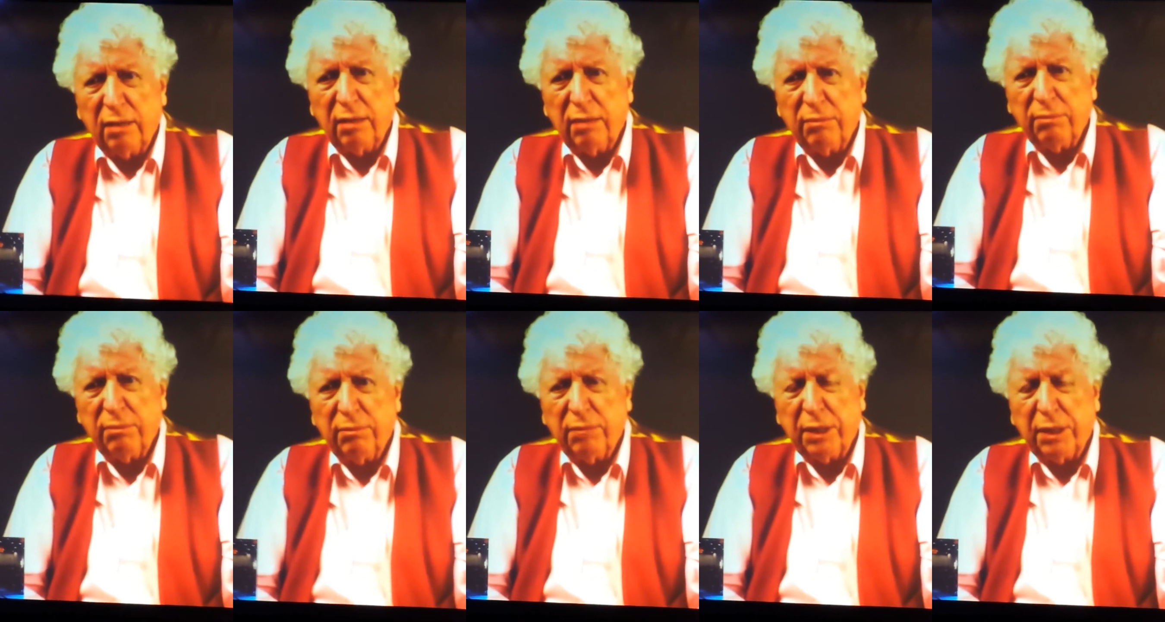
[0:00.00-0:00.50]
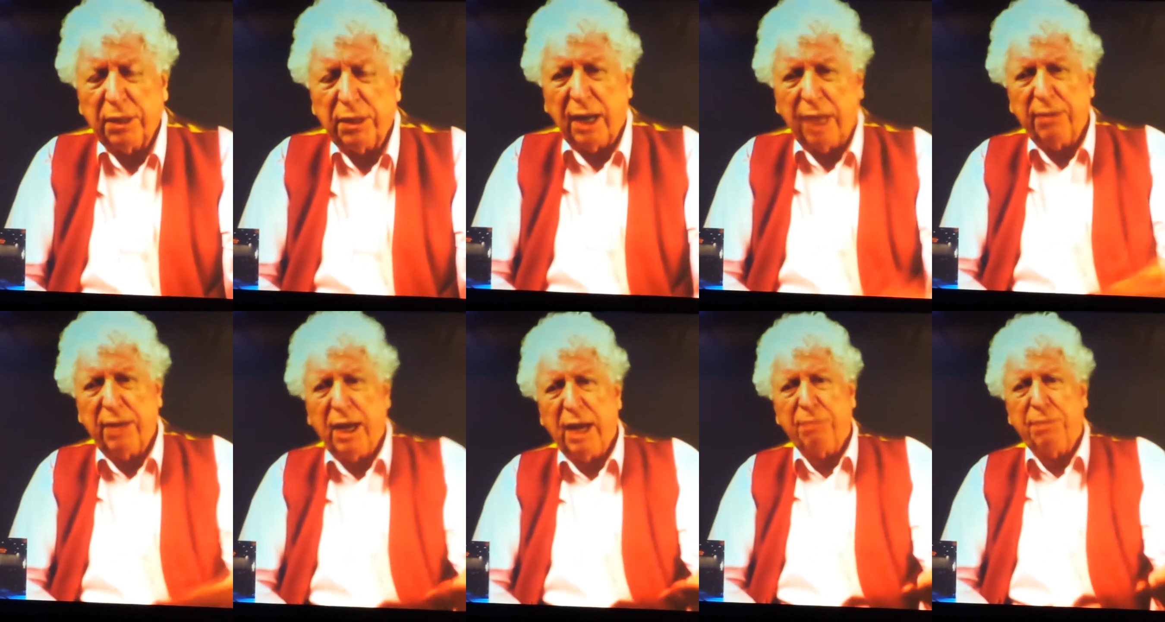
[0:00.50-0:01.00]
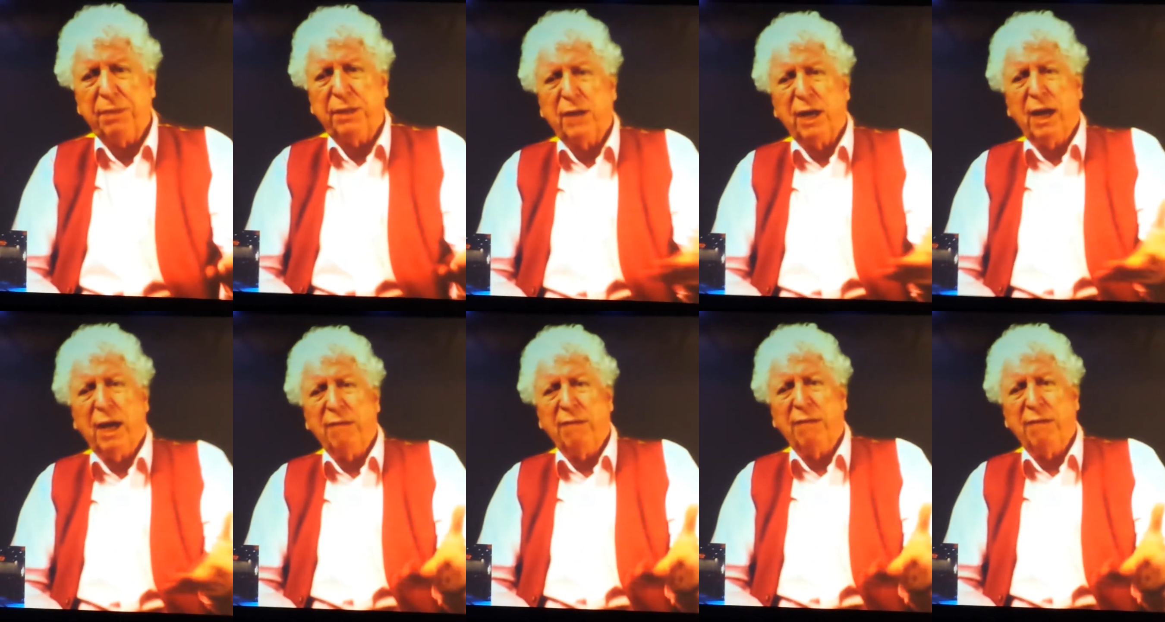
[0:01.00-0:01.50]
But I'm happy to
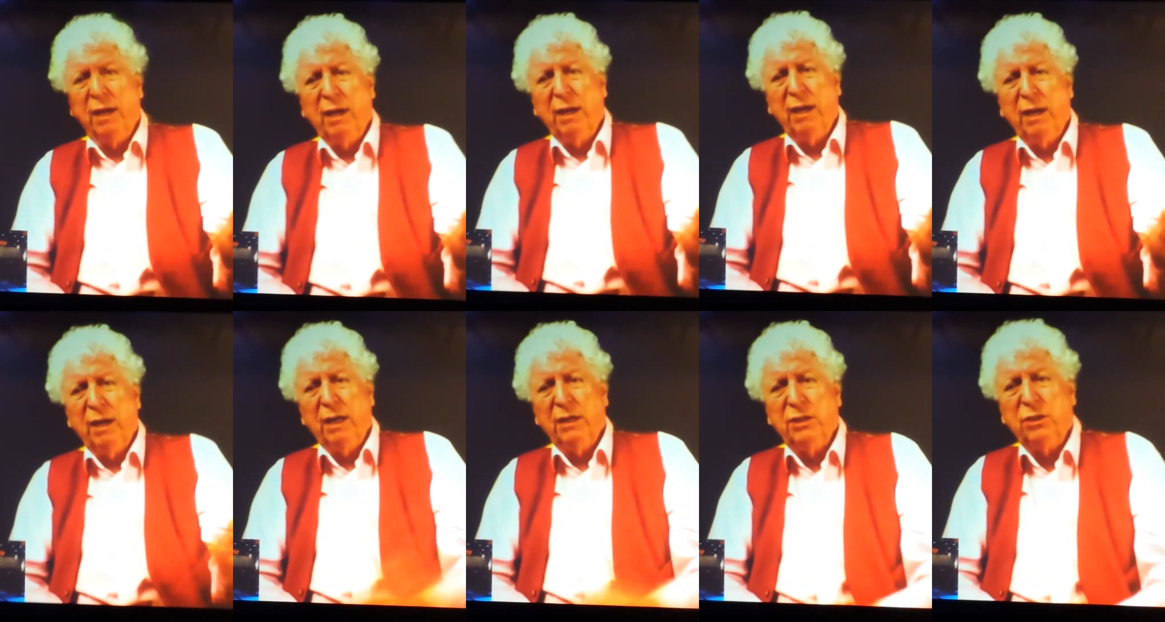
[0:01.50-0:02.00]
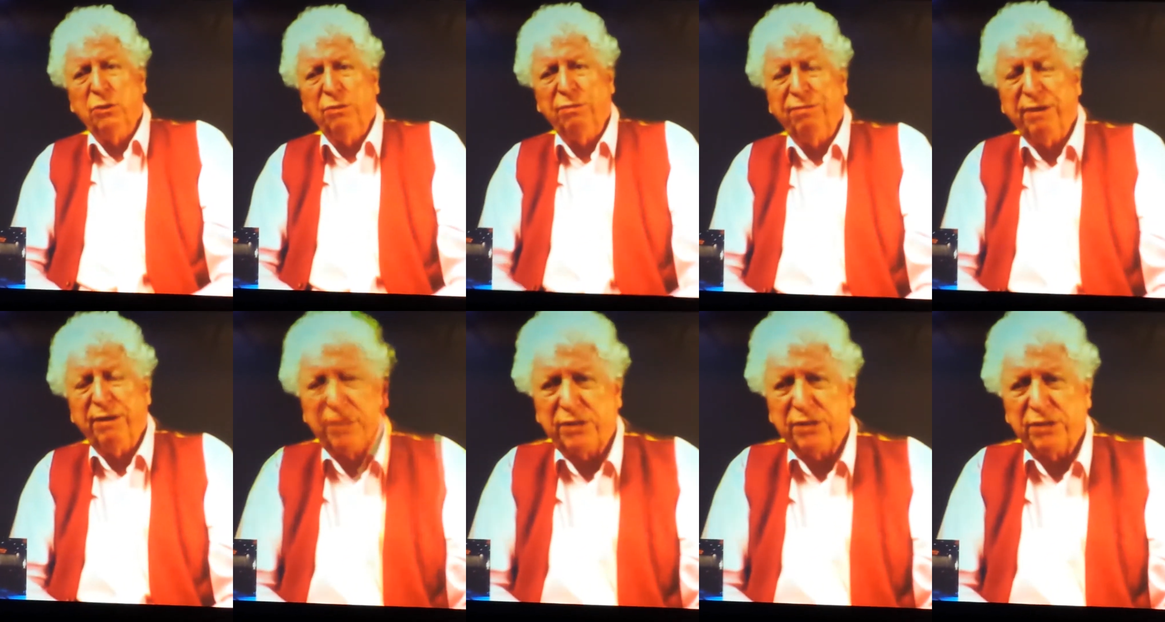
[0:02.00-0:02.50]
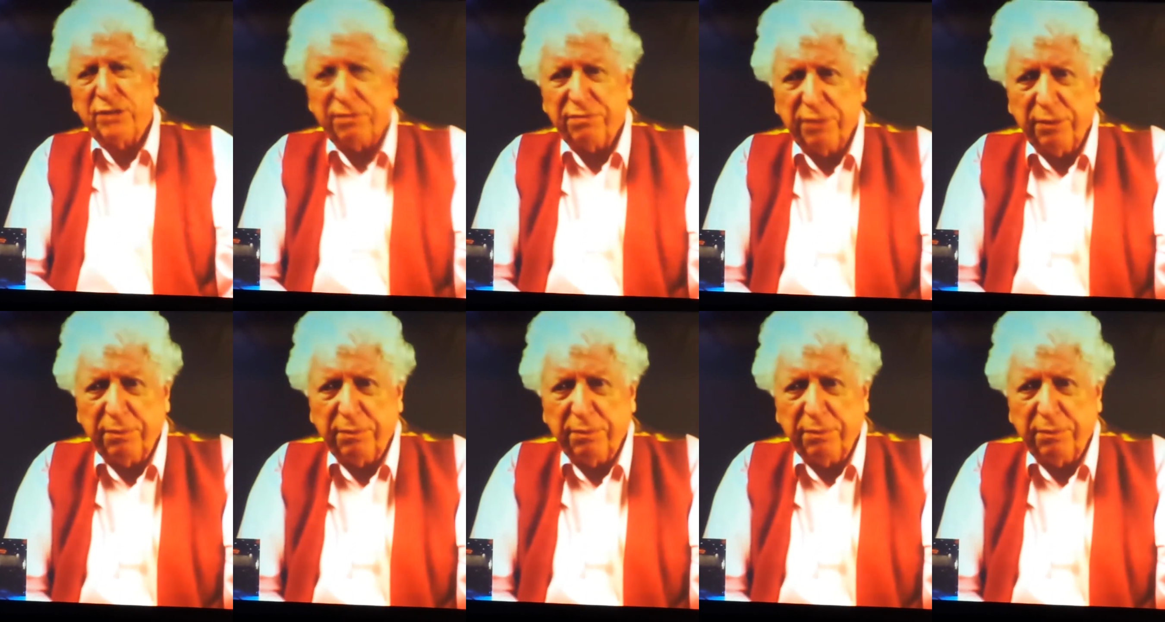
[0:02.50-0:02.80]
have 2/5 of them.